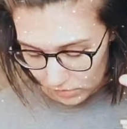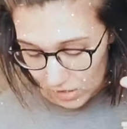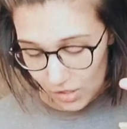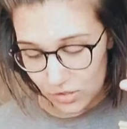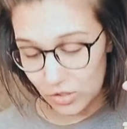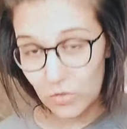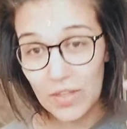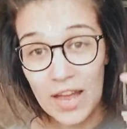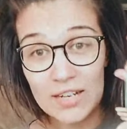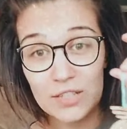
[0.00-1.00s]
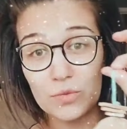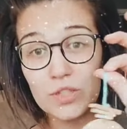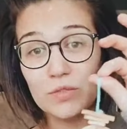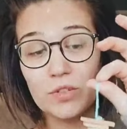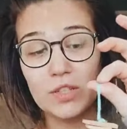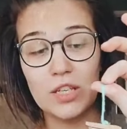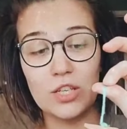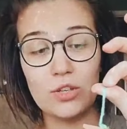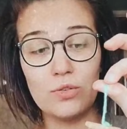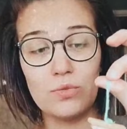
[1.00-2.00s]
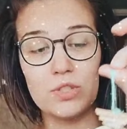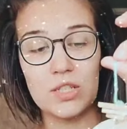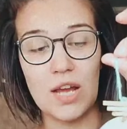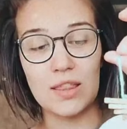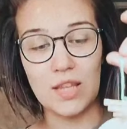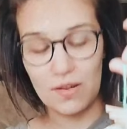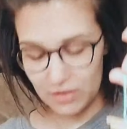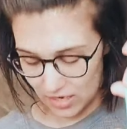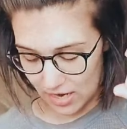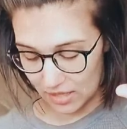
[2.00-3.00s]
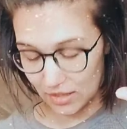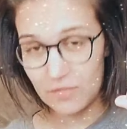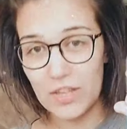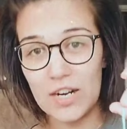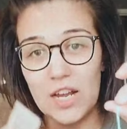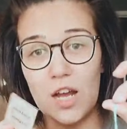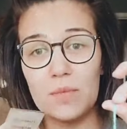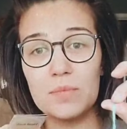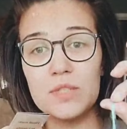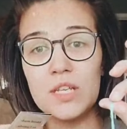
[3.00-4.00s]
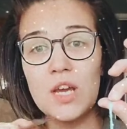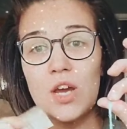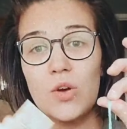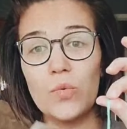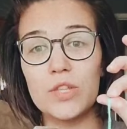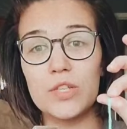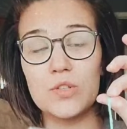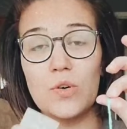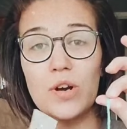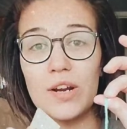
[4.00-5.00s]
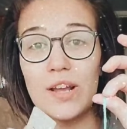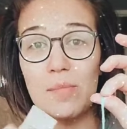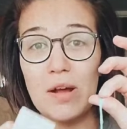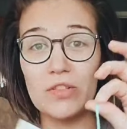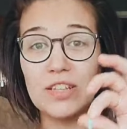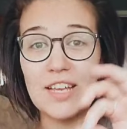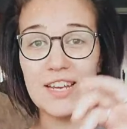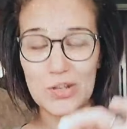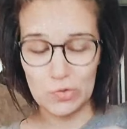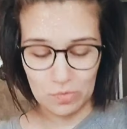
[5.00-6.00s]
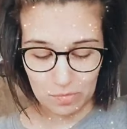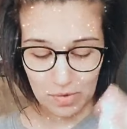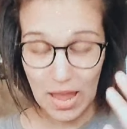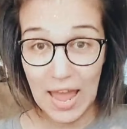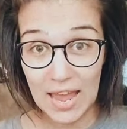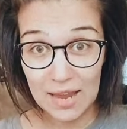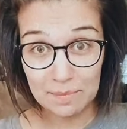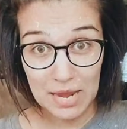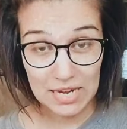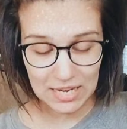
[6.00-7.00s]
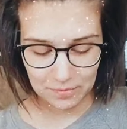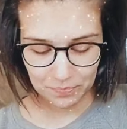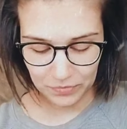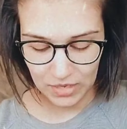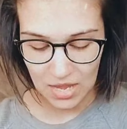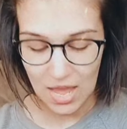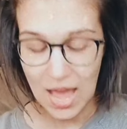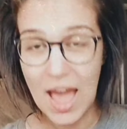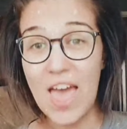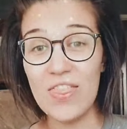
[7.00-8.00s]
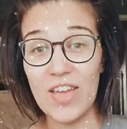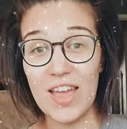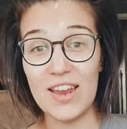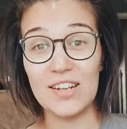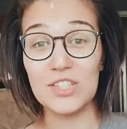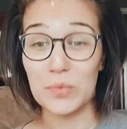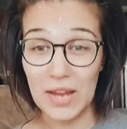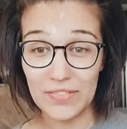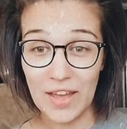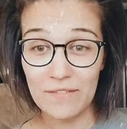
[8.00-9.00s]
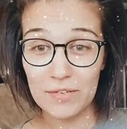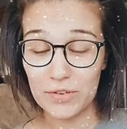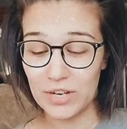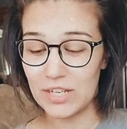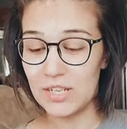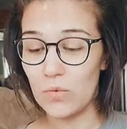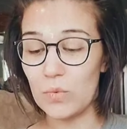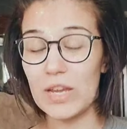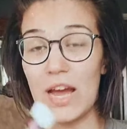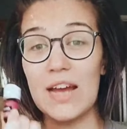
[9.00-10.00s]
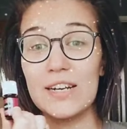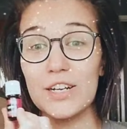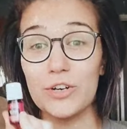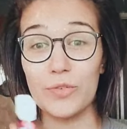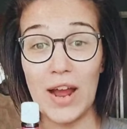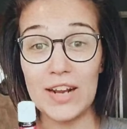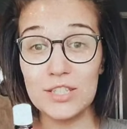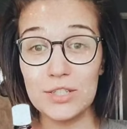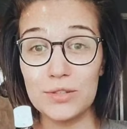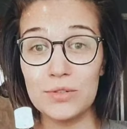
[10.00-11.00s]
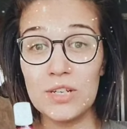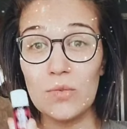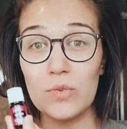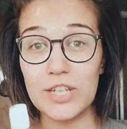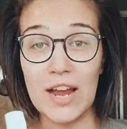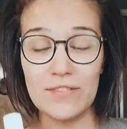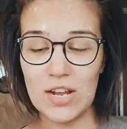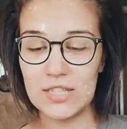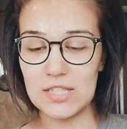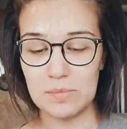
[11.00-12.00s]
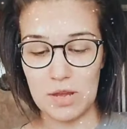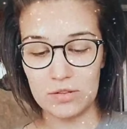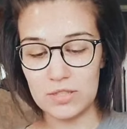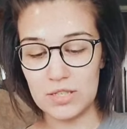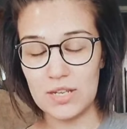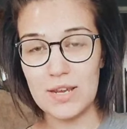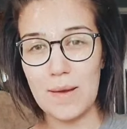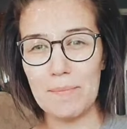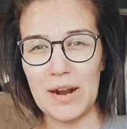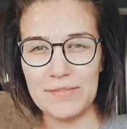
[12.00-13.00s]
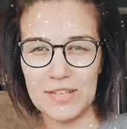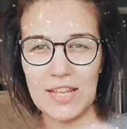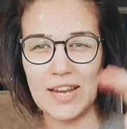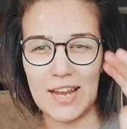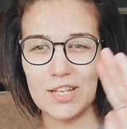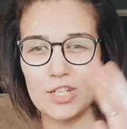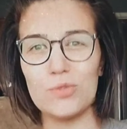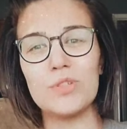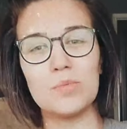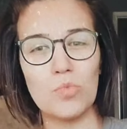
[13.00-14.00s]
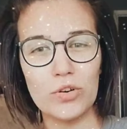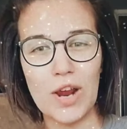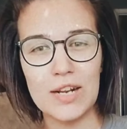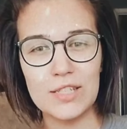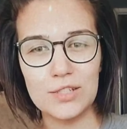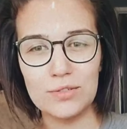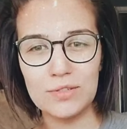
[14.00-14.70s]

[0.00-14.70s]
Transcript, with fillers: So that is really, really cute. I love it. And I love that it comes with a story about the lady who handmade it. And then, so we got that for free. We got gratitude, which I've not smelt, but I feel like I could use some more gratitude.